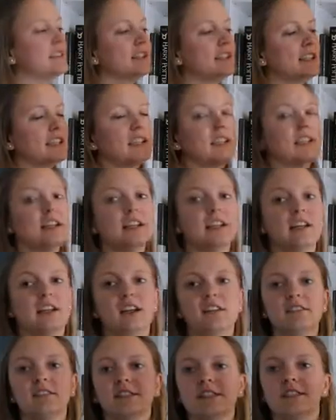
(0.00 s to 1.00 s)
thing in
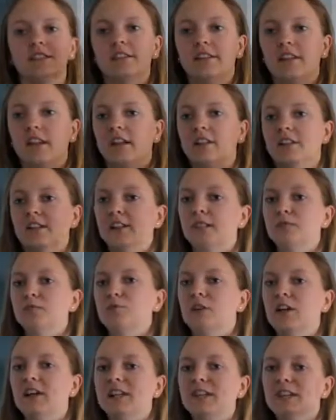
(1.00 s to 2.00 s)
here is this
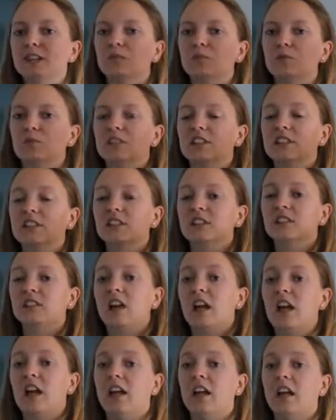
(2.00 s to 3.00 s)
one, which is
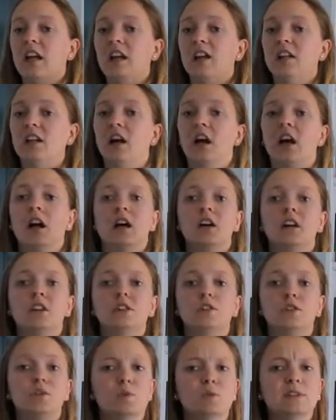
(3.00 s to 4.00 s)
a
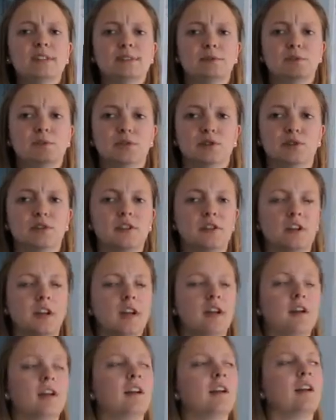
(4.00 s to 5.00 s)
Norwegian book,
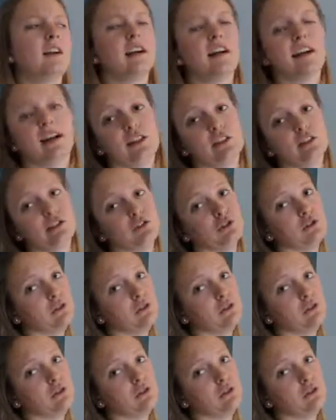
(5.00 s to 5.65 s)
and you